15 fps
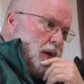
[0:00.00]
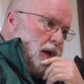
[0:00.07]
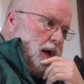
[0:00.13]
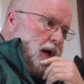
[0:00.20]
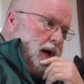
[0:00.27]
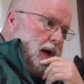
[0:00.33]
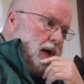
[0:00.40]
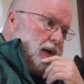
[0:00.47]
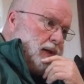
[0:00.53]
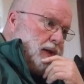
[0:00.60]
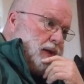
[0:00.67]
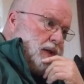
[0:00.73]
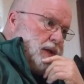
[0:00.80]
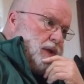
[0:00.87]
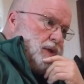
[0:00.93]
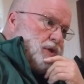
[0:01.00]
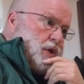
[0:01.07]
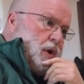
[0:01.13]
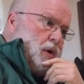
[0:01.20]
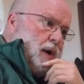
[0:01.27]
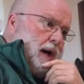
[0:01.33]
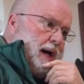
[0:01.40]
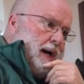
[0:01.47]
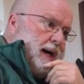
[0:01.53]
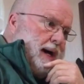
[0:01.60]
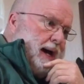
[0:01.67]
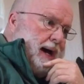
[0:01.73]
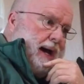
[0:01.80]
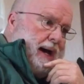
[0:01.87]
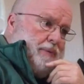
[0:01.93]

Uh, so I,